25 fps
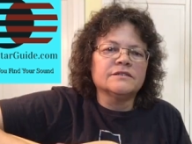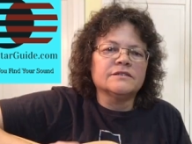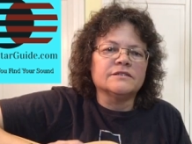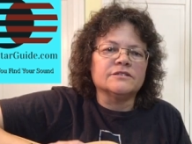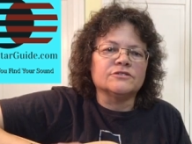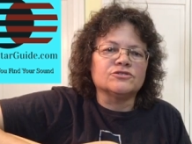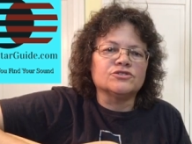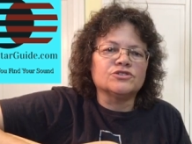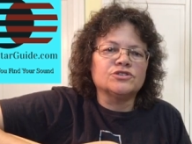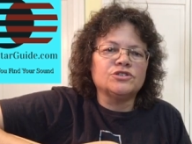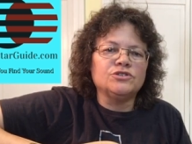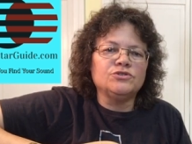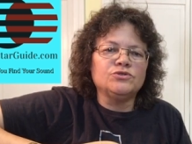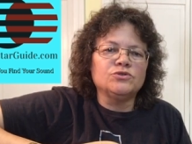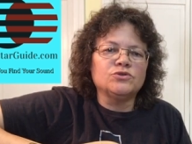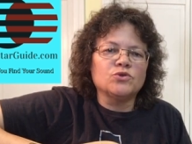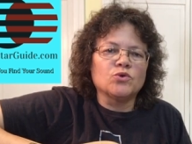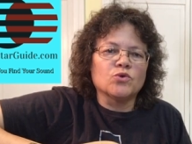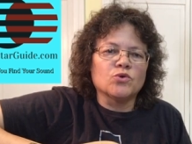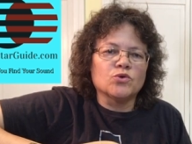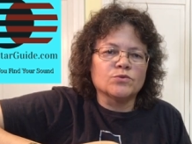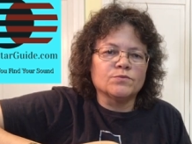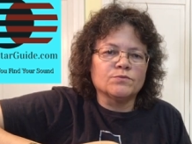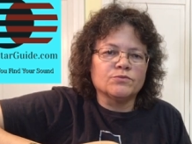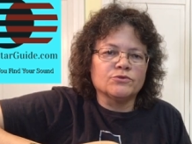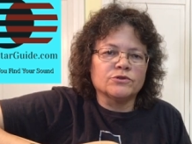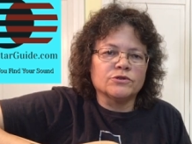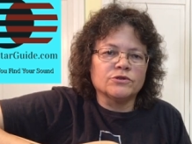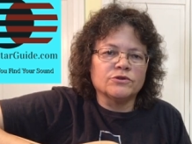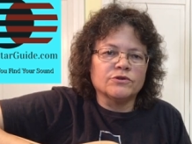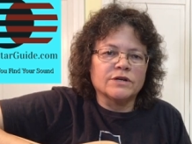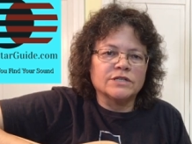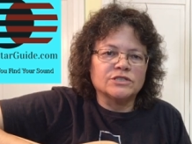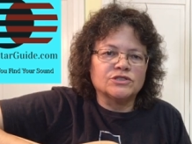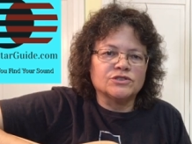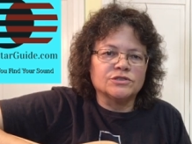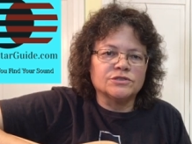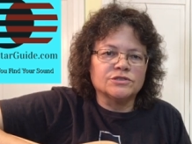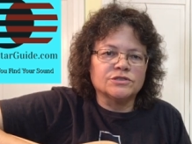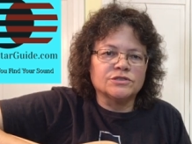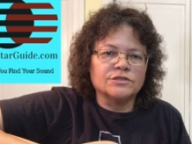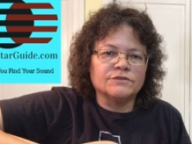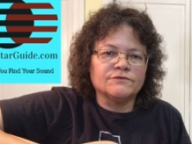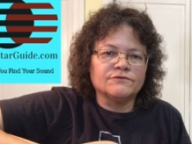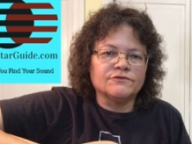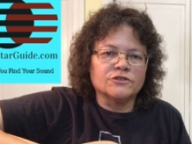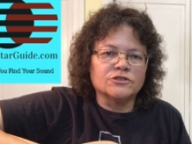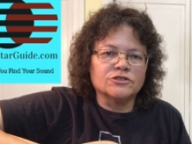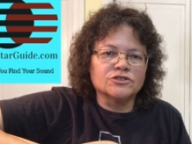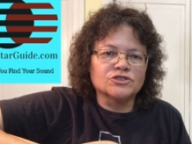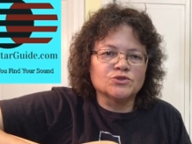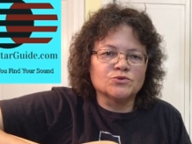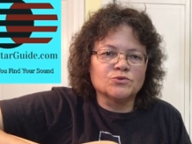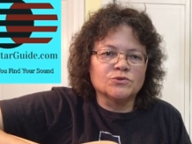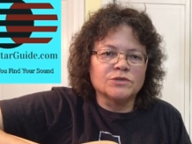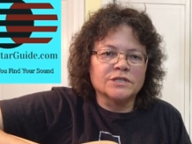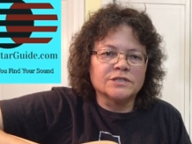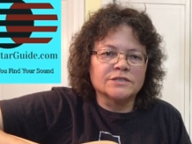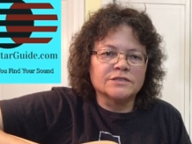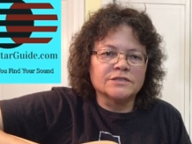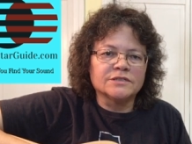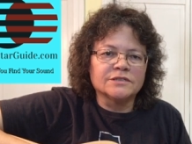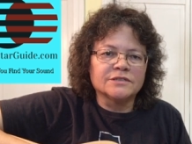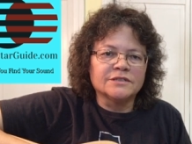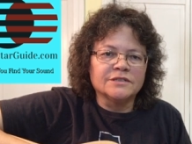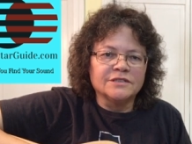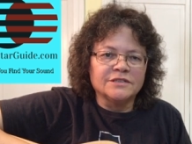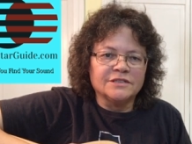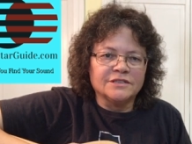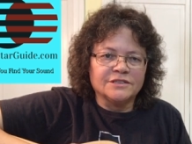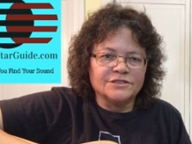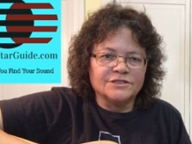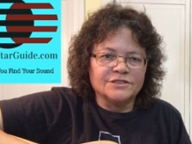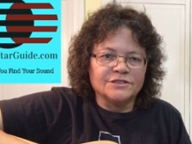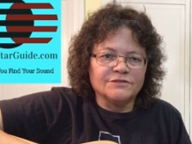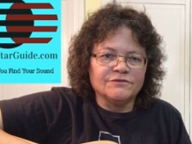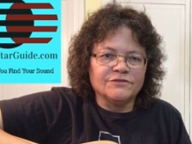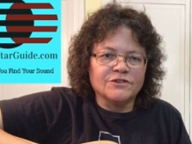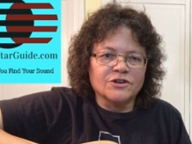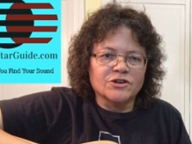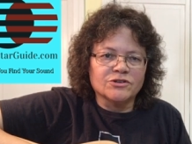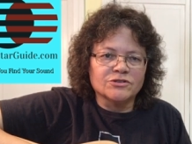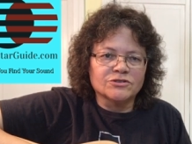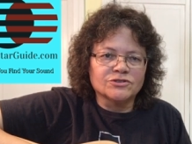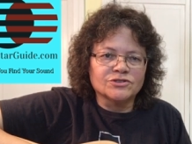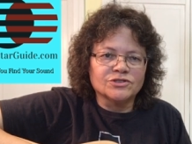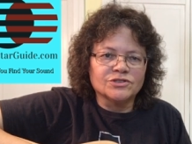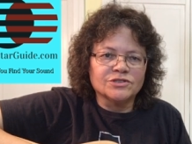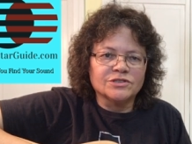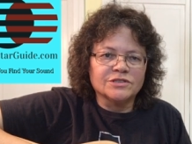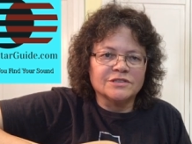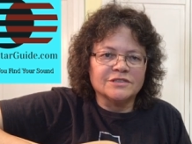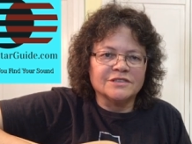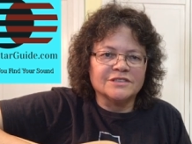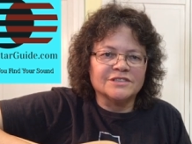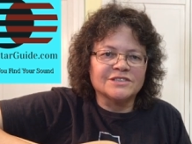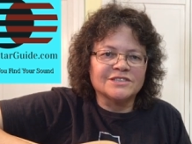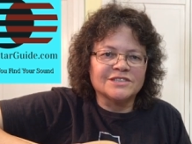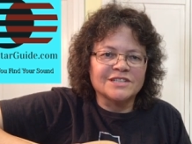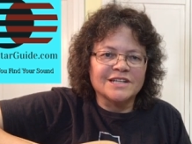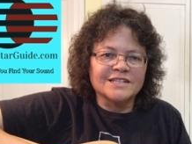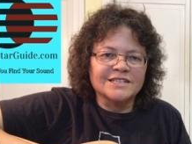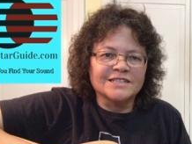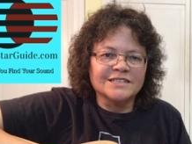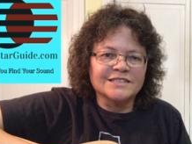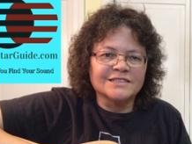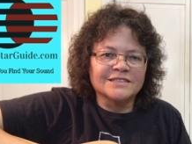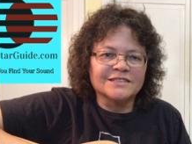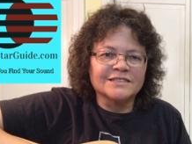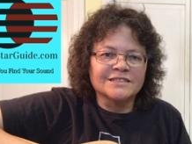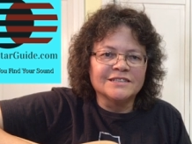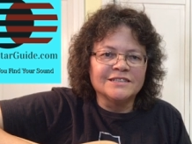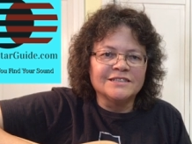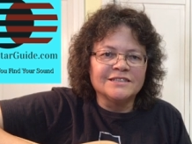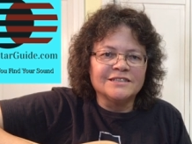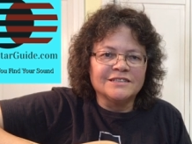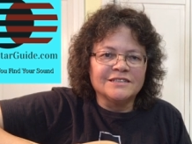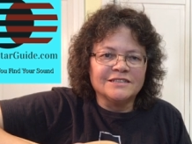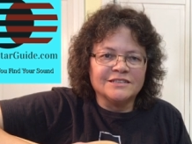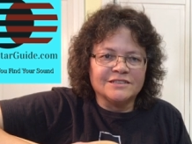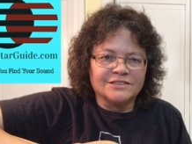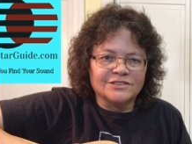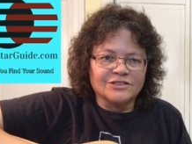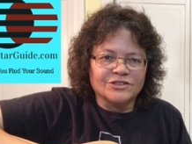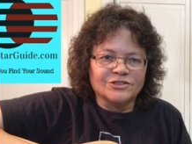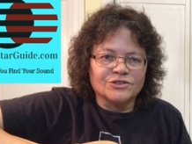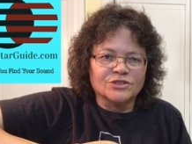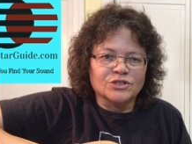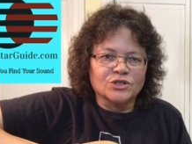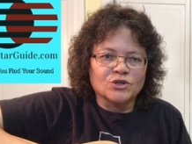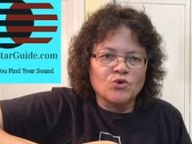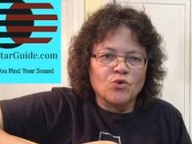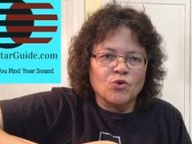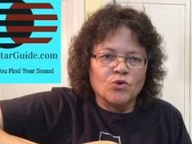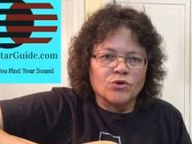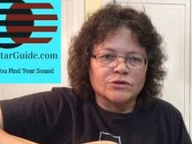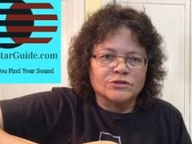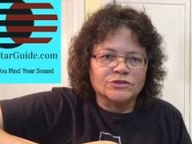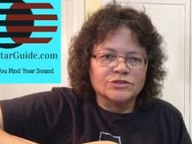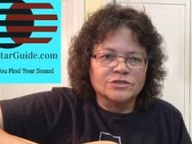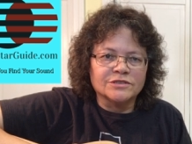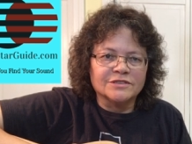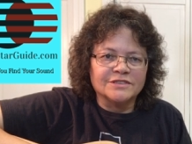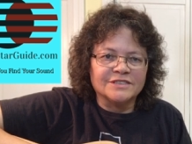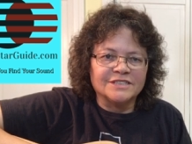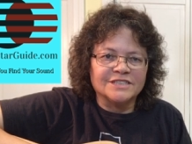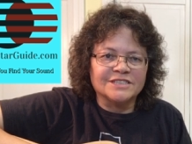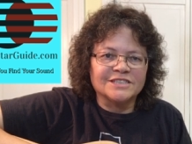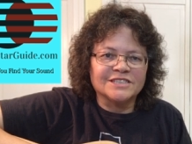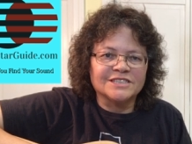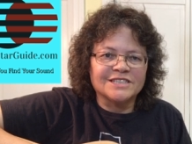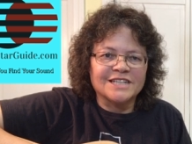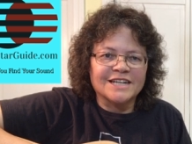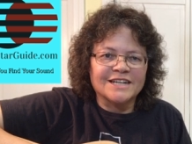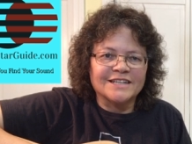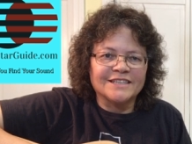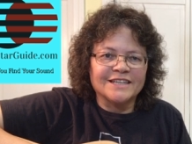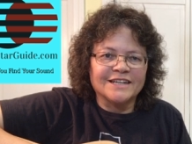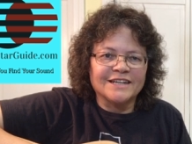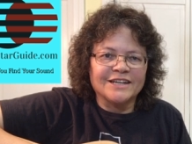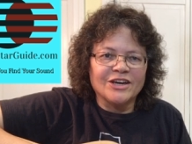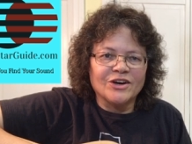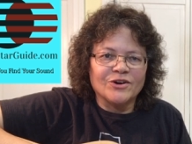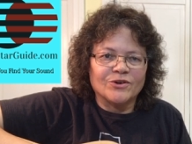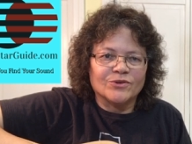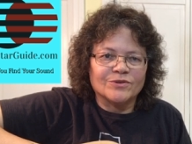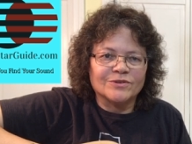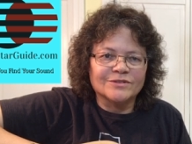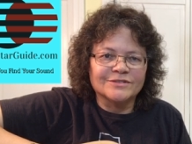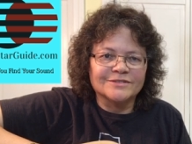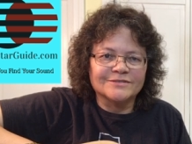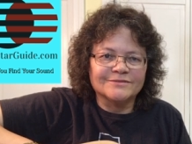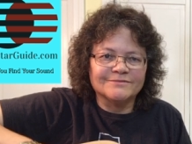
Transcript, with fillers: There's two chord progressions. The first one is the verse and the second is on the chorus, and this is how they go.